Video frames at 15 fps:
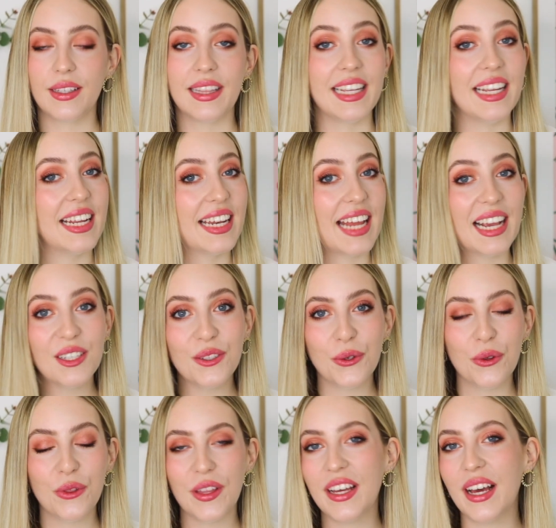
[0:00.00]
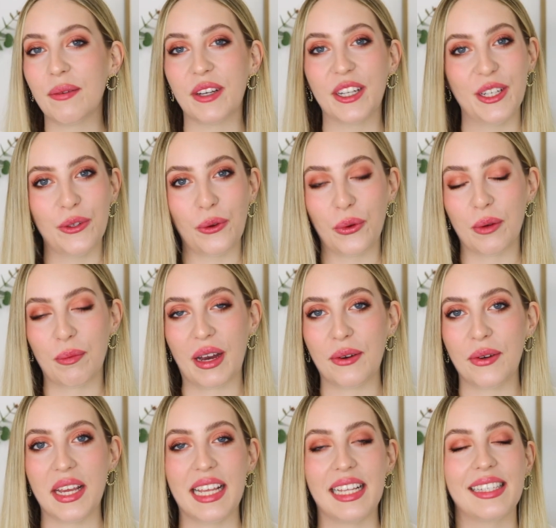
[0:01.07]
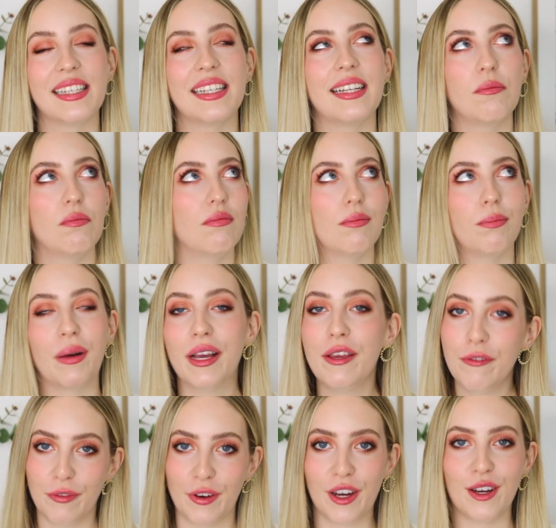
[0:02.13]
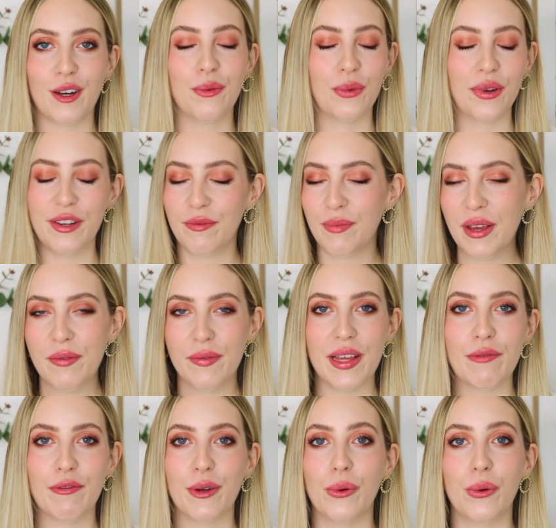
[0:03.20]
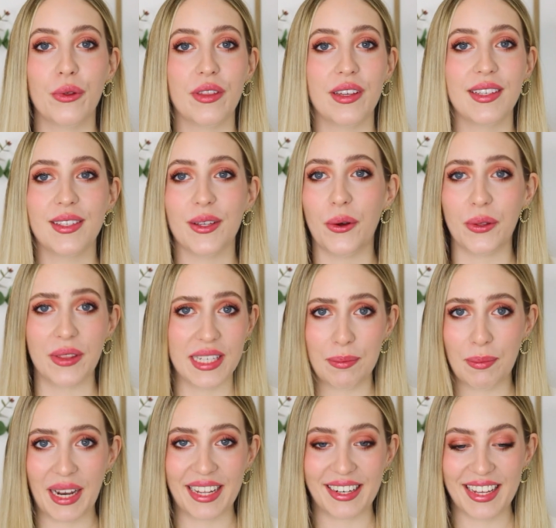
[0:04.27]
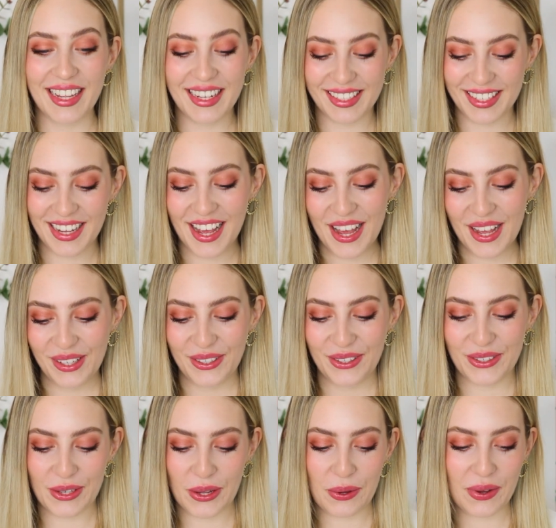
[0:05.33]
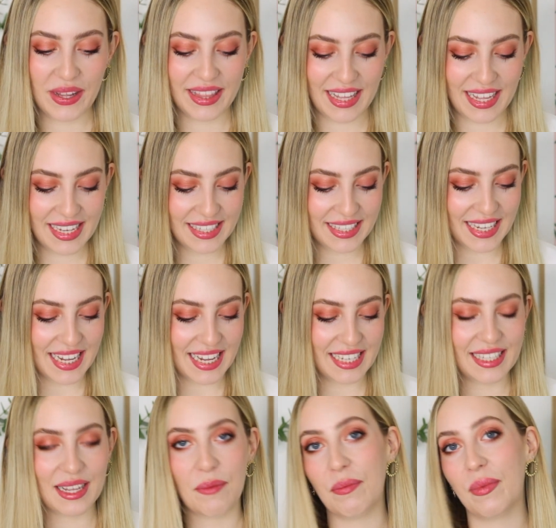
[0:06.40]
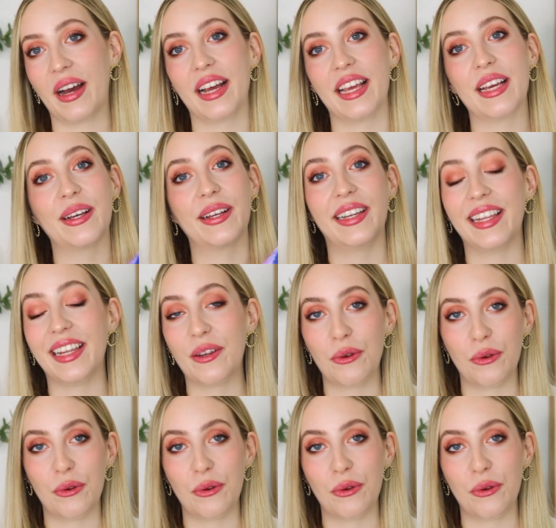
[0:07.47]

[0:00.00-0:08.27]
The next author I'm going to talk about is by far one of my favourite authors on this planet. So this is by Colleen